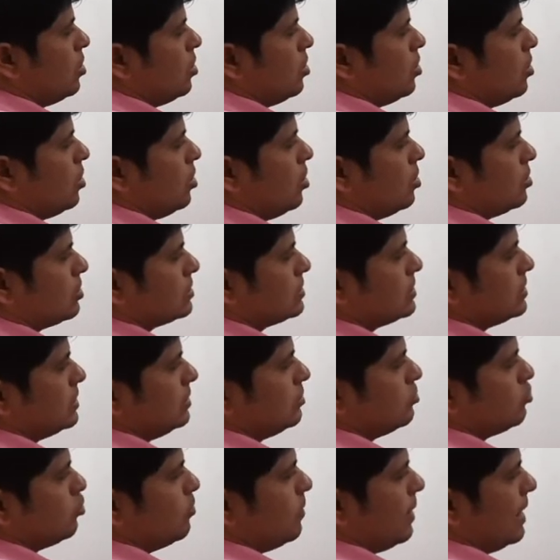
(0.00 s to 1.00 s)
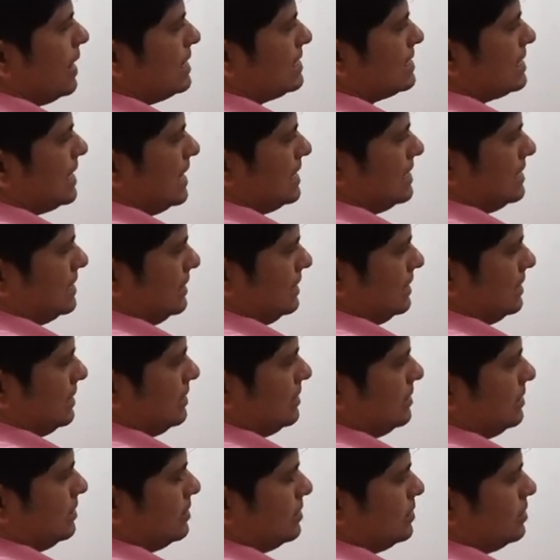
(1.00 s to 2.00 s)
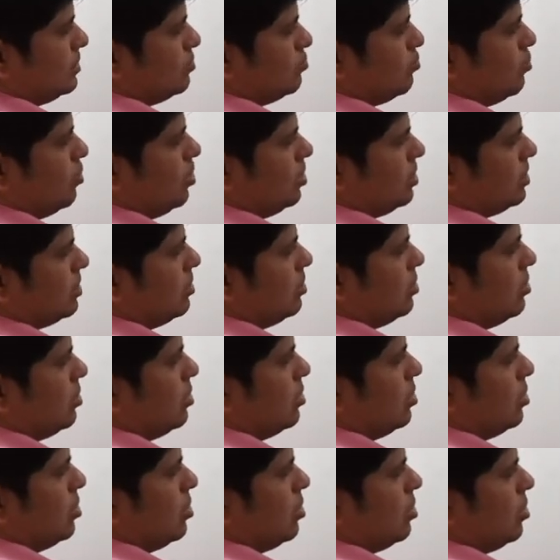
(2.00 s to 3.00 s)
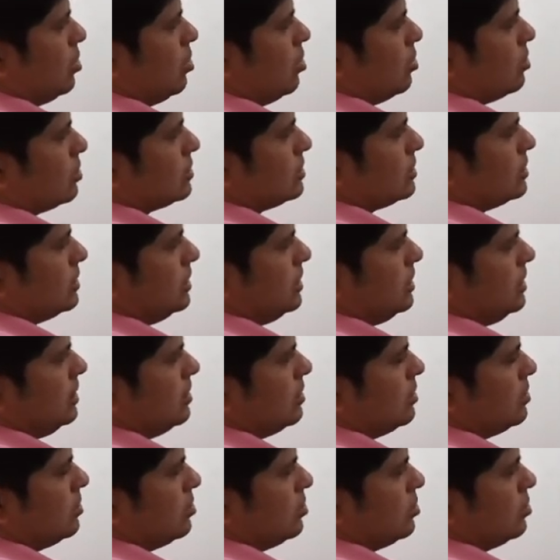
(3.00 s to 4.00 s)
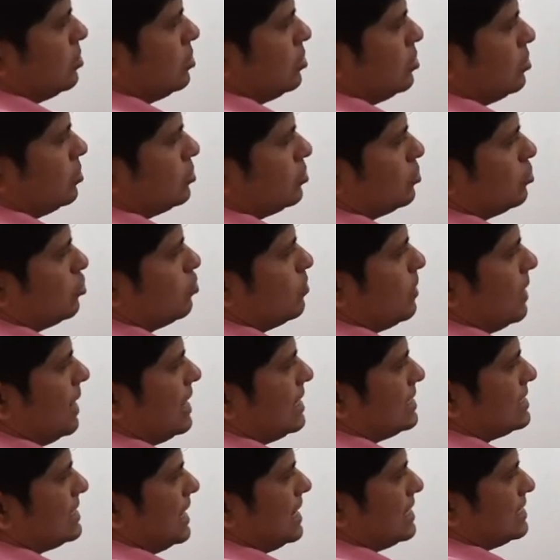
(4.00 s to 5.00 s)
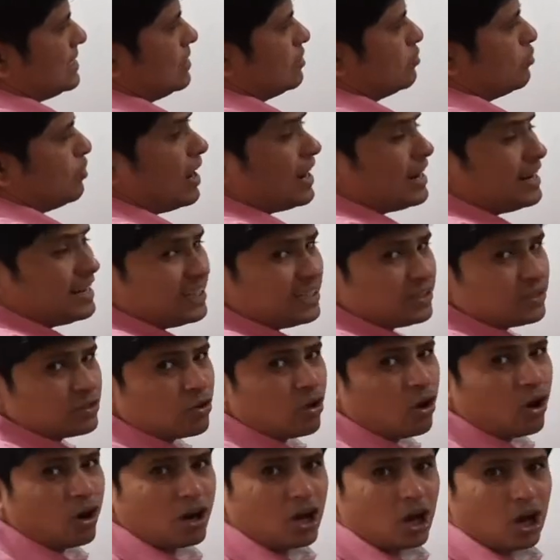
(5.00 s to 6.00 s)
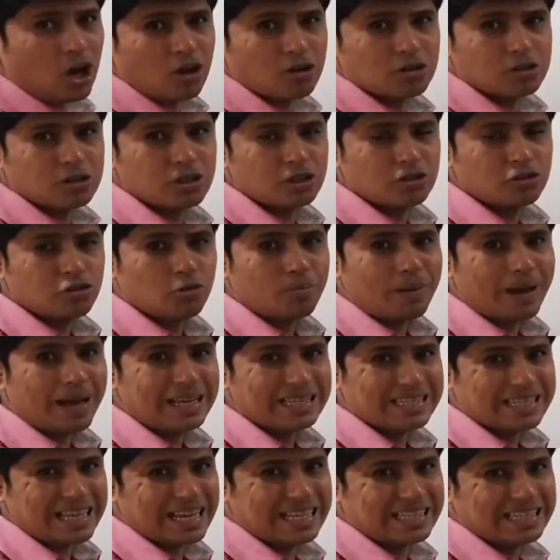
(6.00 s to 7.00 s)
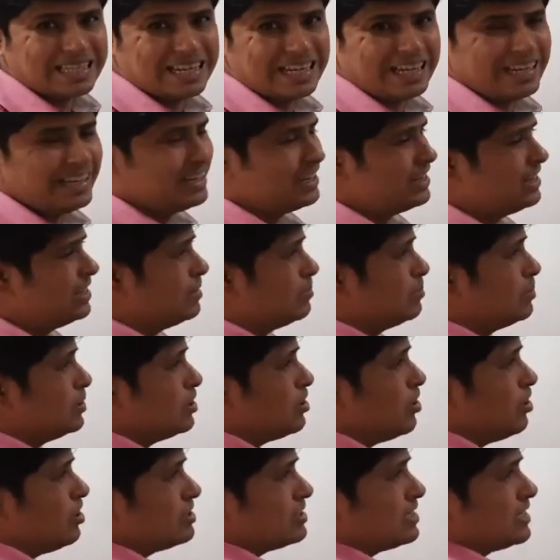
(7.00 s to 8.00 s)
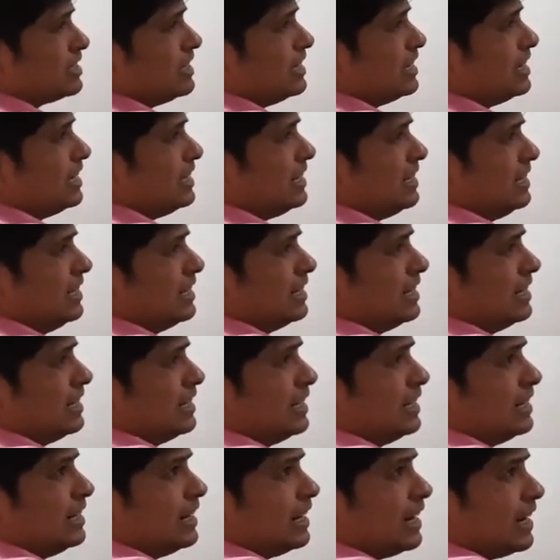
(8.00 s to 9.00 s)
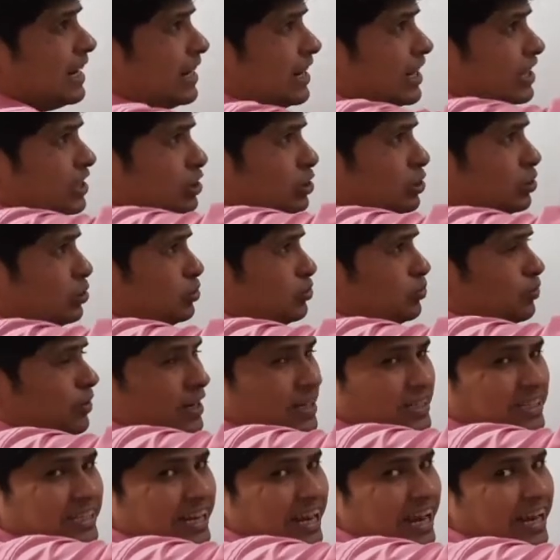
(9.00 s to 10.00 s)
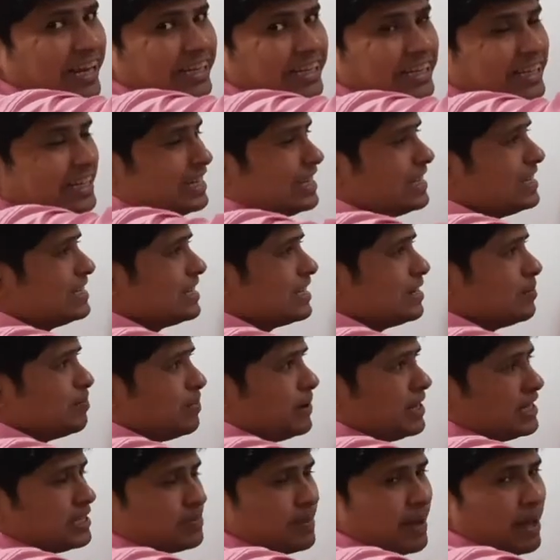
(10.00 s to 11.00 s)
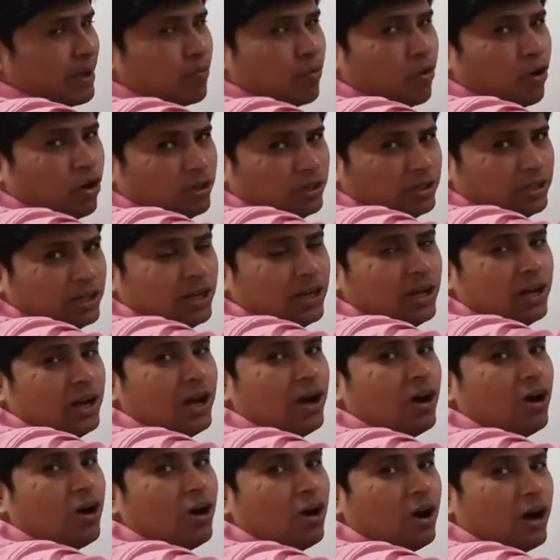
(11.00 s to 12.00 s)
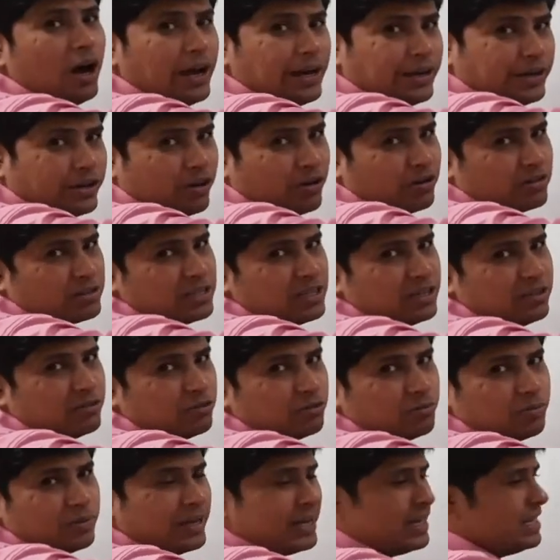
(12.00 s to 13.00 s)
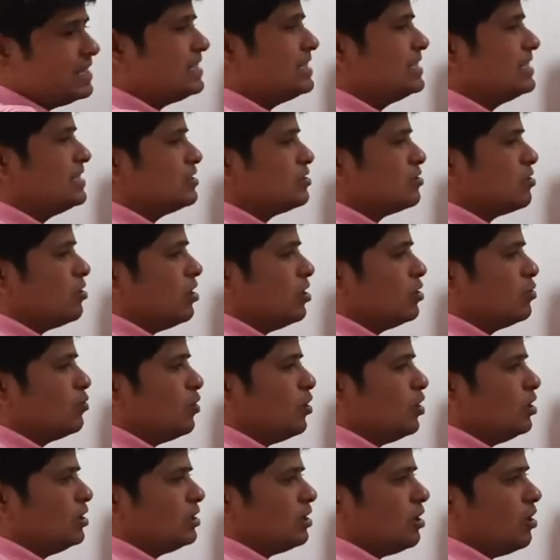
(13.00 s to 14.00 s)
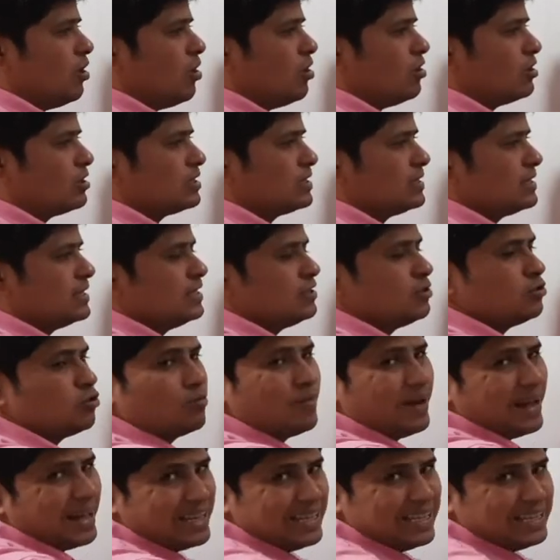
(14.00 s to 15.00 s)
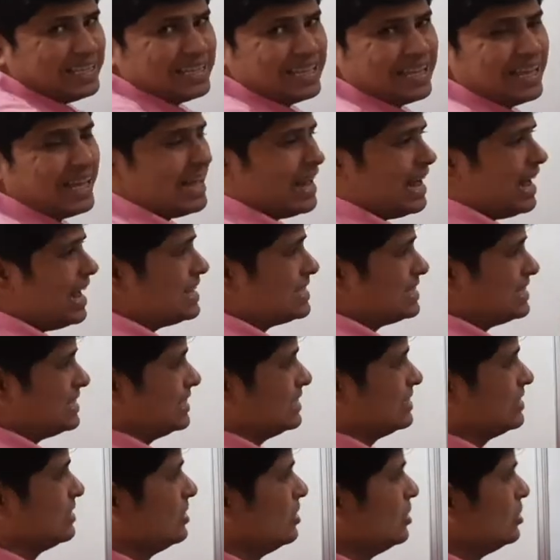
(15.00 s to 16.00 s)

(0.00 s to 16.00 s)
Oxy-Tobias acid. This is what? Oxy-Tobias acid. Why it is called oxy-Tobias acid? Because here NH2 functionality is replaced by what? Hydroxyl group. Hence it is called what? Oxy-Tobias acid.